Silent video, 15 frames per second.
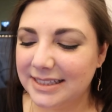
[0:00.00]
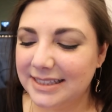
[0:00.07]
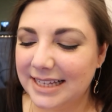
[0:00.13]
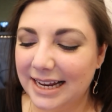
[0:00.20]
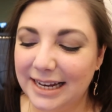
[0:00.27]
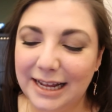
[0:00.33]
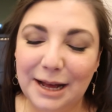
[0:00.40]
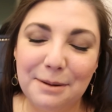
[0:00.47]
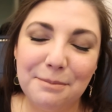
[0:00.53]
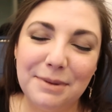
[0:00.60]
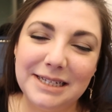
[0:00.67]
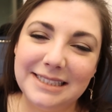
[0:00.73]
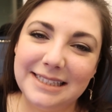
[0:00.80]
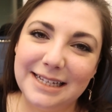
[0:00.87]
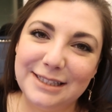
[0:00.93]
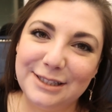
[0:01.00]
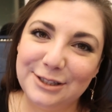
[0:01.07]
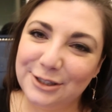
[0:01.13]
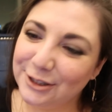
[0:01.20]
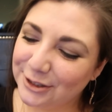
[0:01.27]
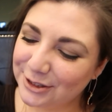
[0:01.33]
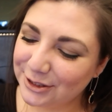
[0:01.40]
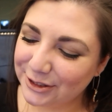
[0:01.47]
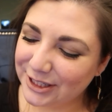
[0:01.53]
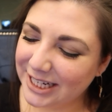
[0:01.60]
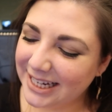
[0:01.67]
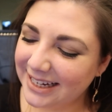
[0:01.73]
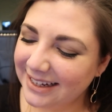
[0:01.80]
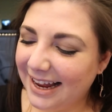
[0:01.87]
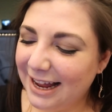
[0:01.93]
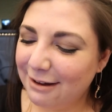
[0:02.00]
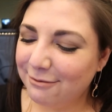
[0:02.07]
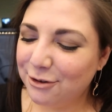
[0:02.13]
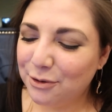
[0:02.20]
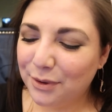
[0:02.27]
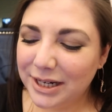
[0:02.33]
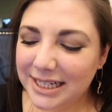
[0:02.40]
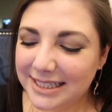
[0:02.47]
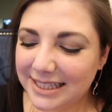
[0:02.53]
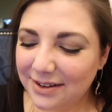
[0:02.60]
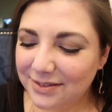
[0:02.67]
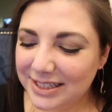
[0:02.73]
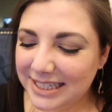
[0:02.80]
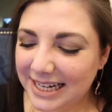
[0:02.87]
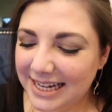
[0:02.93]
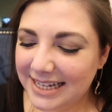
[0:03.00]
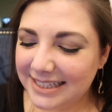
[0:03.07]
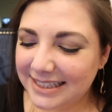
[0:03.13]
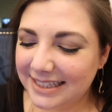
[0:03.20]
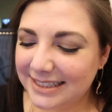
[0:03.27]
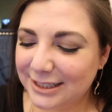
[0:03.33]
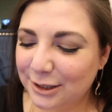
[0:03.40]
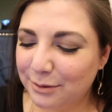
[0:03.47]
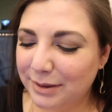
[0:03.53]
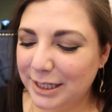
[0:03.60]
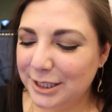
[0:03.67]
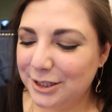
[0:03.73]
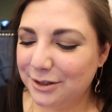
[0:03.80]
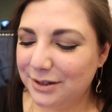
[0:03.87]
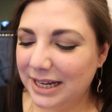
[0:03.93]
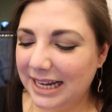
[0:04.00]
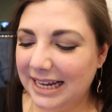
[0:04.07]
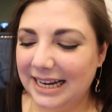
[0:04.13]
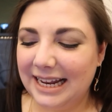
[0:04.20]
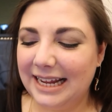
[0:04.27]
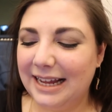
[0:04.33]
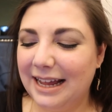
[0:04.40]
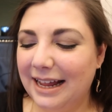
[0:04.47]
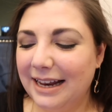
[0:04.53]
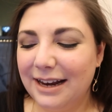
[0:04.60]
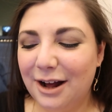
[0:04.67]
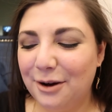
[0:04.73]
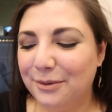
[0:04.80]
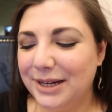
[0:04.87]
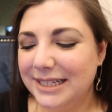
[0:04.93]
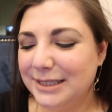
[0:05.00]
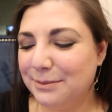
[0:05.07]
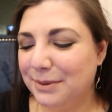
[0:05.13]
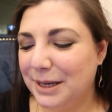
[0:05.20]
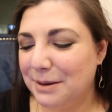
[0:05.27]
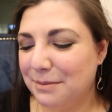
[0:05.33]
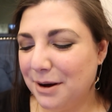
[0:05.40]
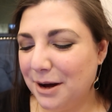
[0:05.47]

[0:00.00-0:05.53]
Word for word: setting up my son's nursery. I have 27 days until my due date and I cannot wait to be a